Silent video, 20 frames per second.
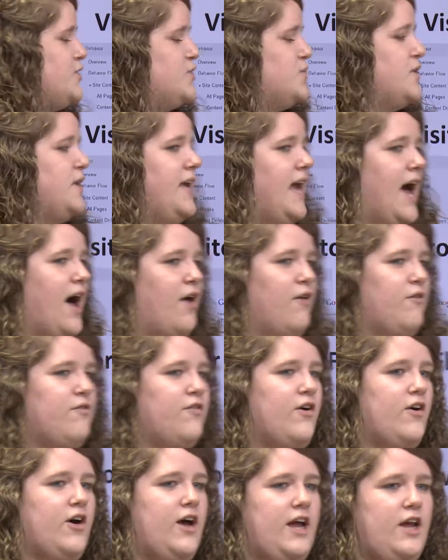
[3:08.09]
really
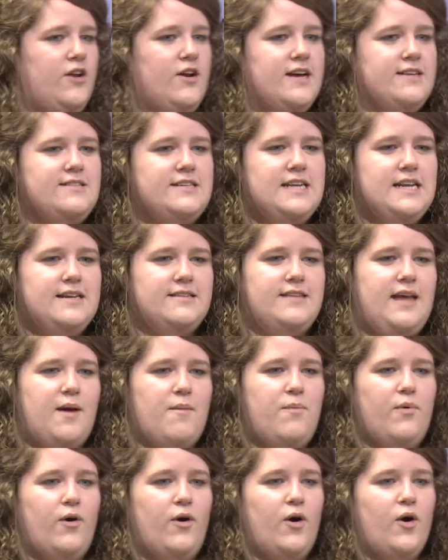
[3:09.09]
helpful. As an
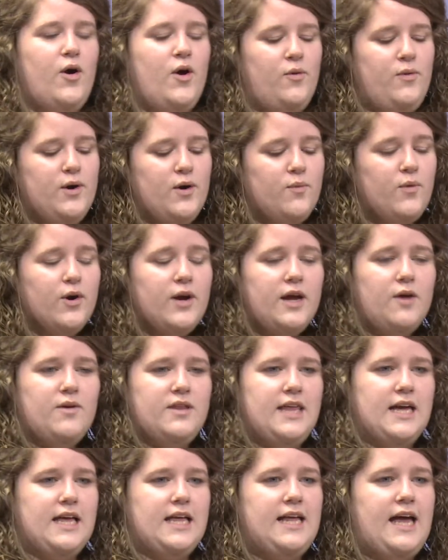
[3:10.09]
example, we were working with
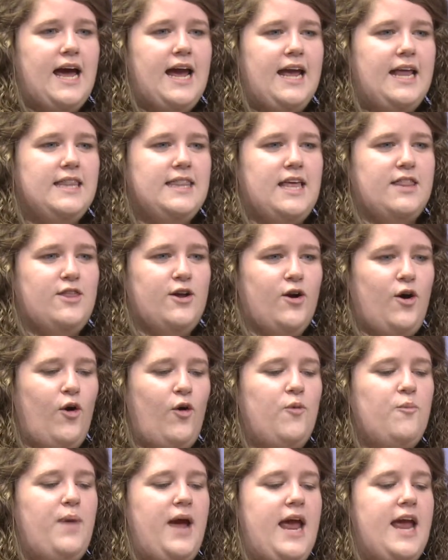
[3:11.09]
a client that their
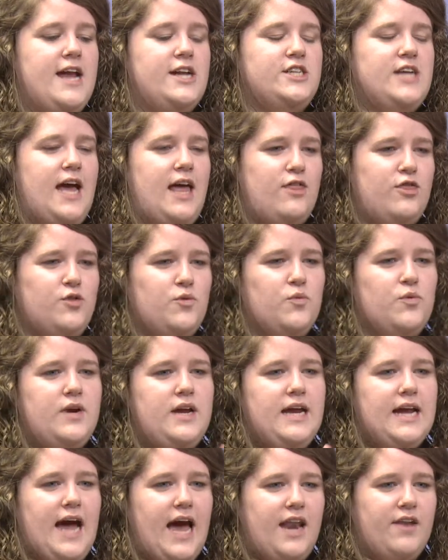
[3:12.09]
home page had
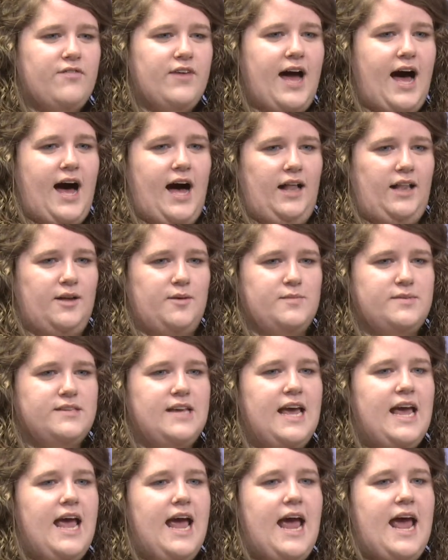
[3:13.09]
three kind of columns.
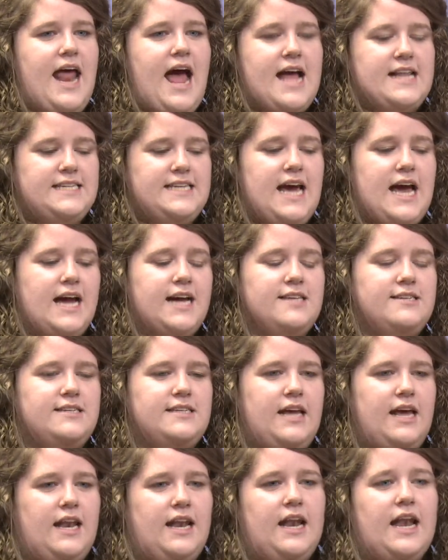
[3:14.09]
It had text
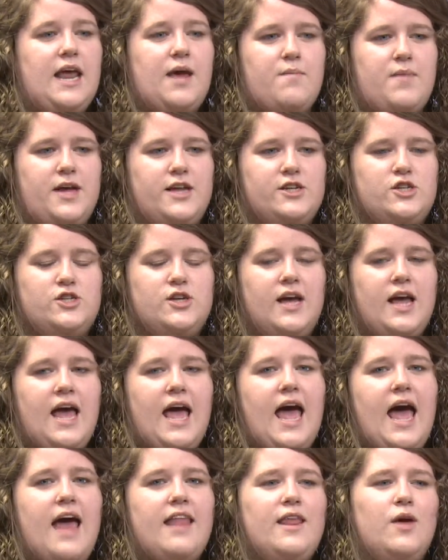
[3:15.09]
and an image.
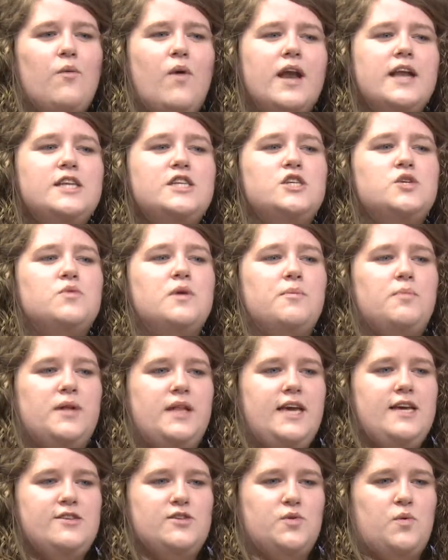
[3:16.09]
And they wanted to
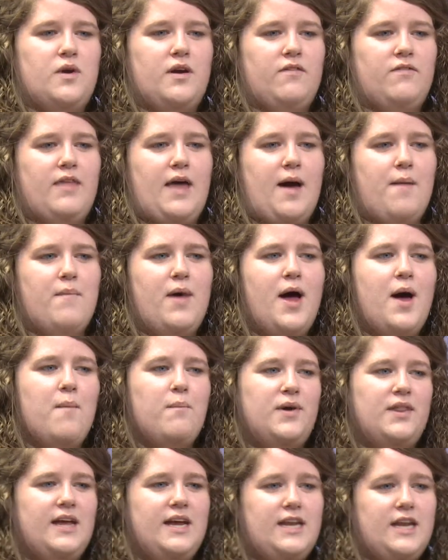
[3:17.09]
replace one of them,
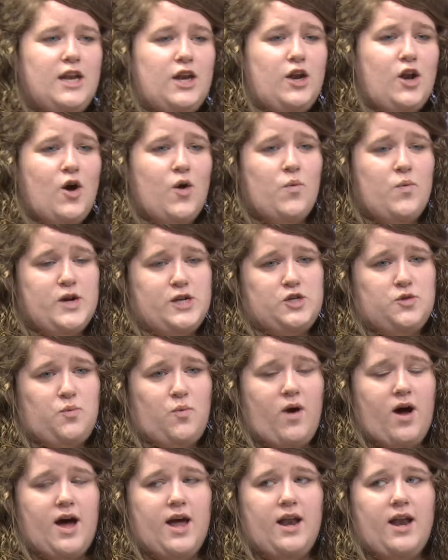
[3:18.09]
but they didn't know which
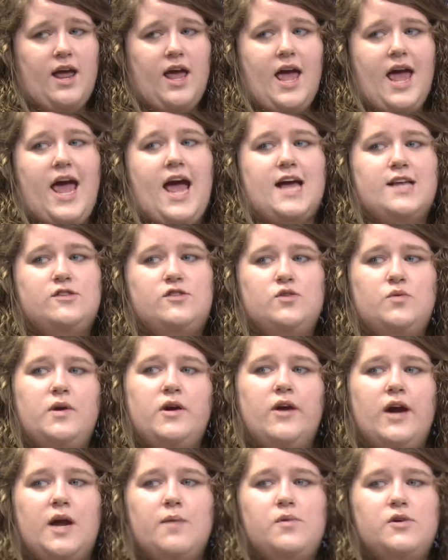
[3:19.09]
one. And so we
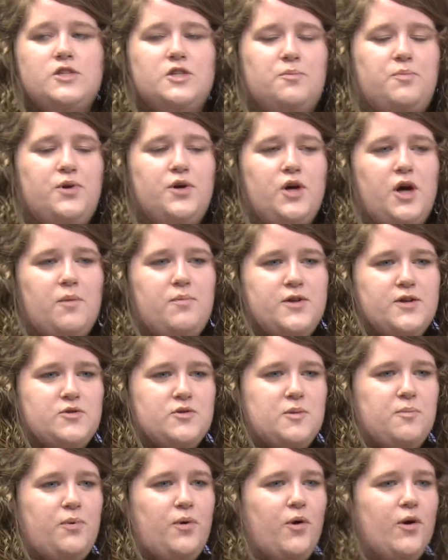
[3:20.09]
were able to pull up this
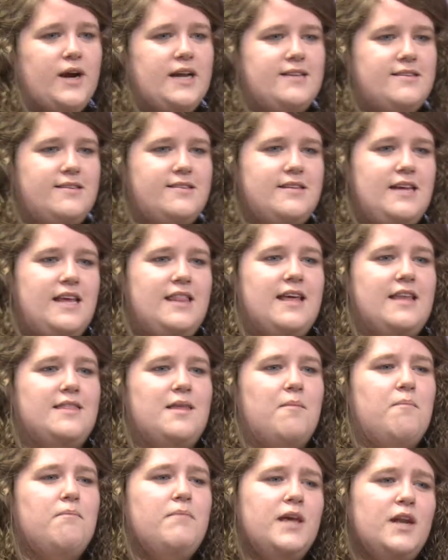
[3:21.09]
report and see that
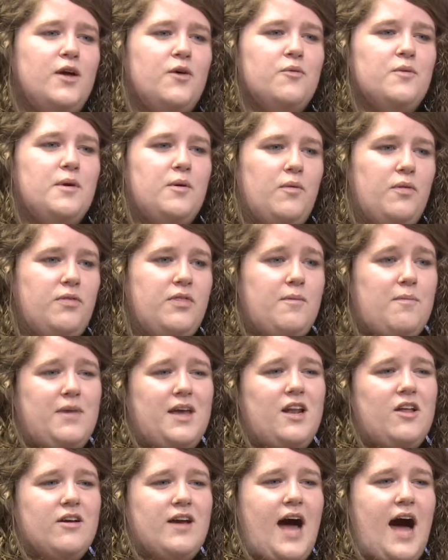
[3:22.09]
the
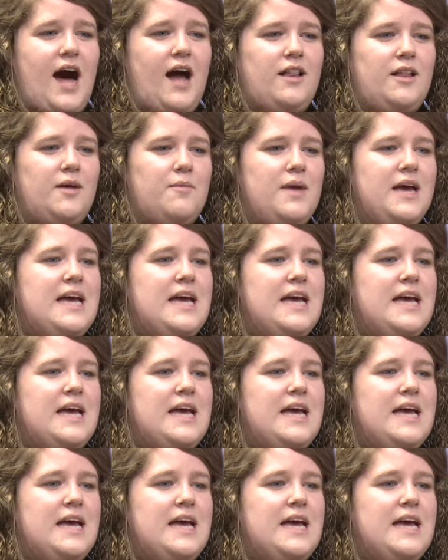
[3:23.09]
middle column